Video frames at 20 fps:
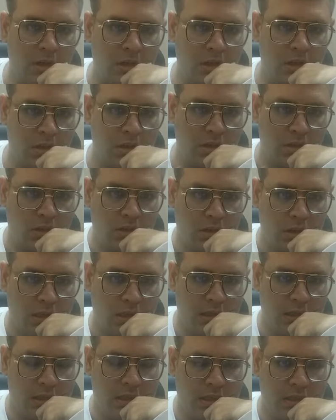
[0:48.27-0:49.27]

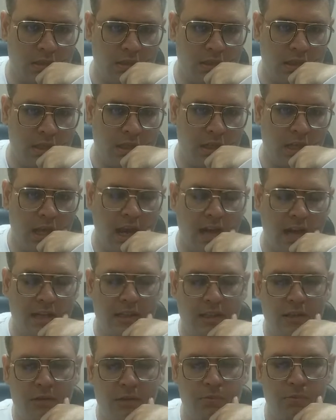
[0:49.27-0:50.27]
Okay. See, at
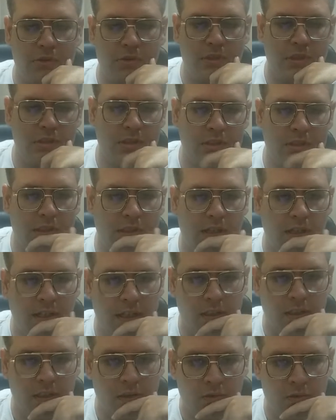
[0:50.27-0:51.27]
these positions, again,
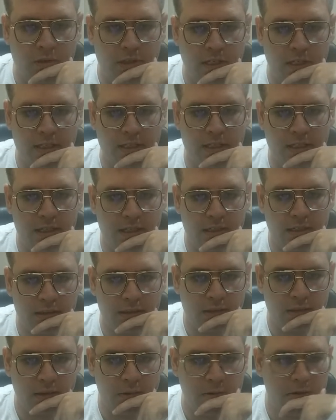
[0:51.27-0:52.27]
you created a
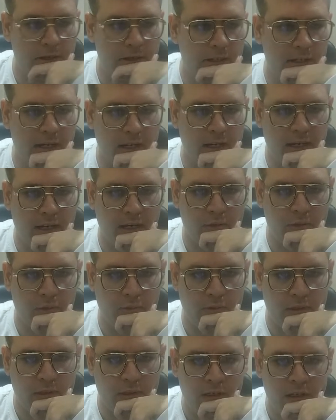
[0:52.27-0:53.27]
discover attack at
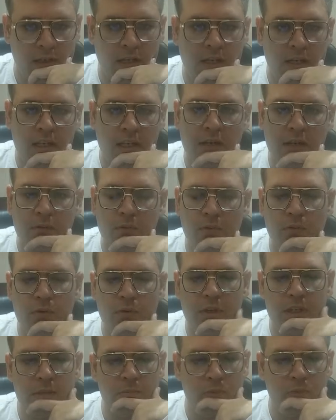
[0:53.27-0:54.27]
queen. If
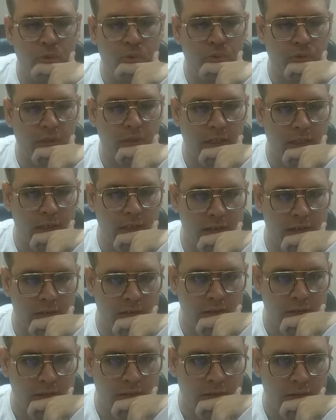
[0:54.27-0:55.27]
queen moves here,
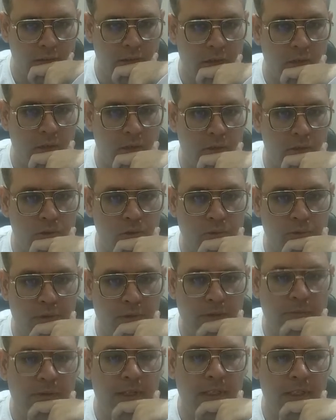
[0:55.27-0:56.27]
you will
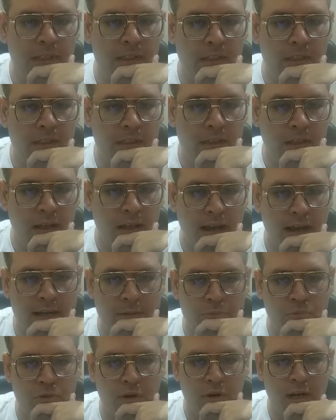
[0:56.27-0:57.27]
win 9
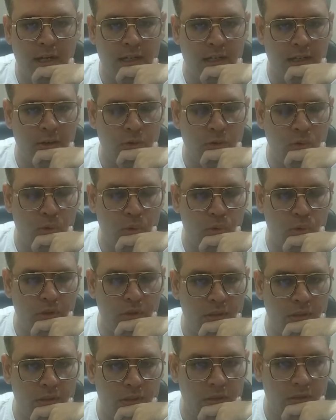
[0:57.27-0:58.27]
points and lose
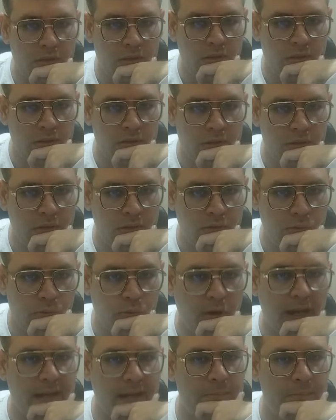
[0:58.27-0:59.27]

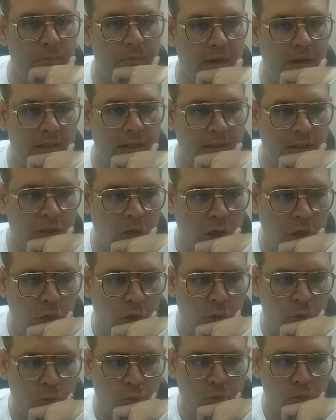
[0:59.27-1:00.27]
5 points.
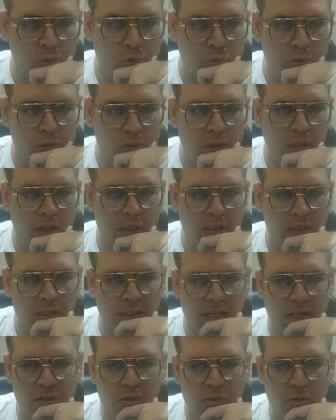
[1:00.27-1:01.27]
So
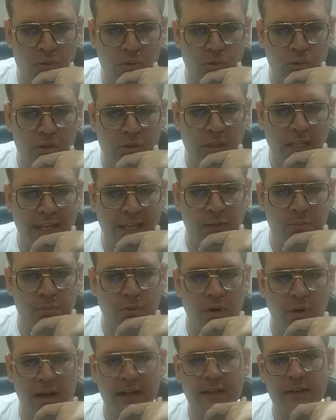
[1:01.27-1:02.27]
can you lose less
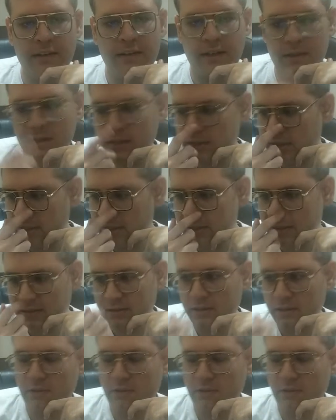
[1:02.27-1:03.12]
points and create discover